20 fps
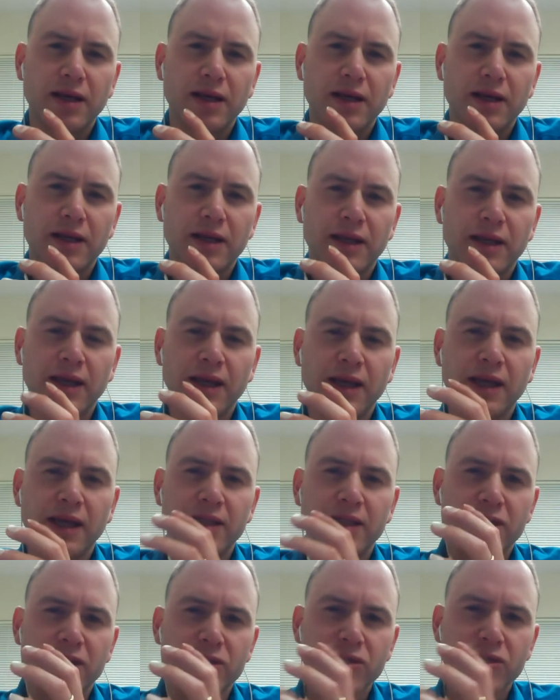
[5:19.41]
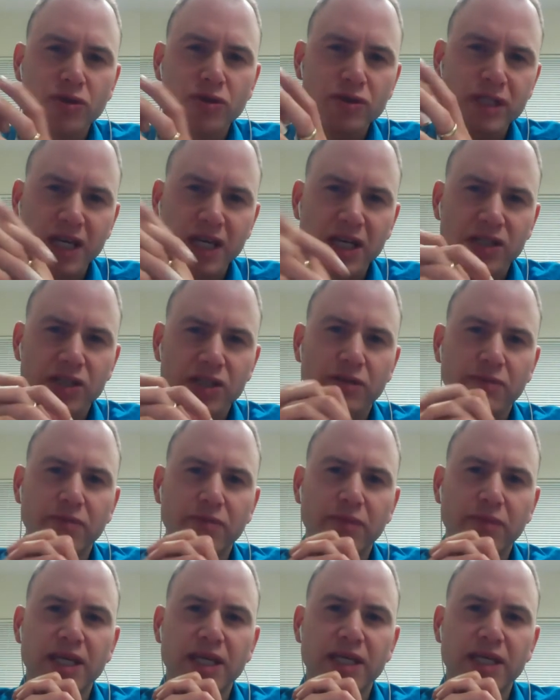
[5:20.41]
the association
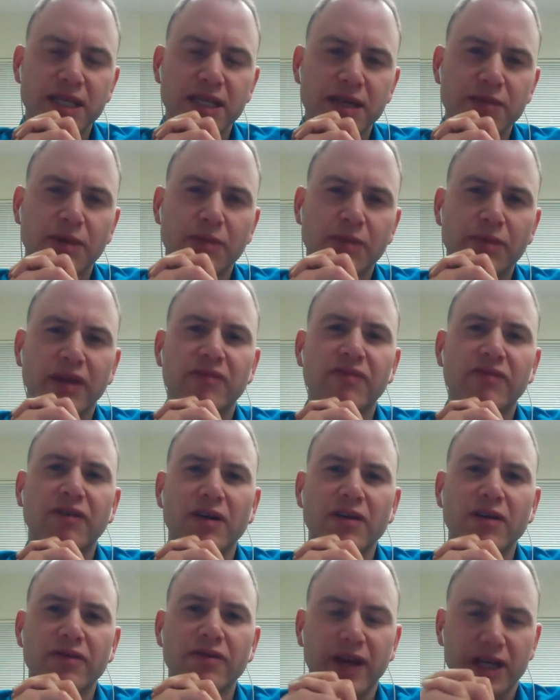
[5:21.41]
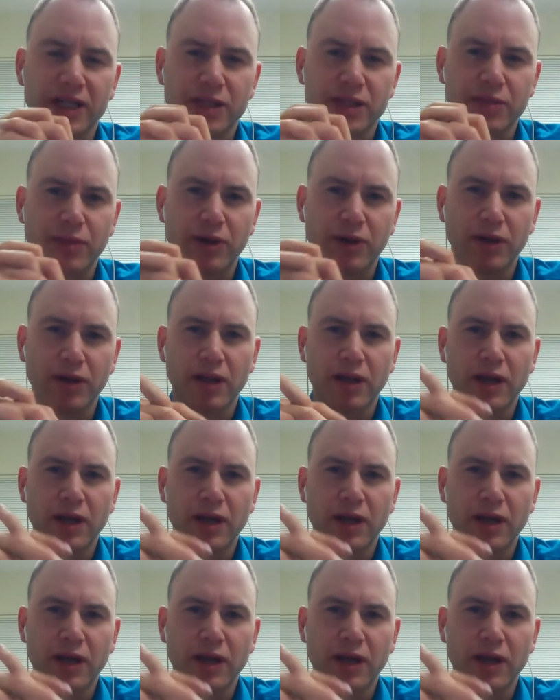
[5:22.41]
may seem a bit far-fetched, but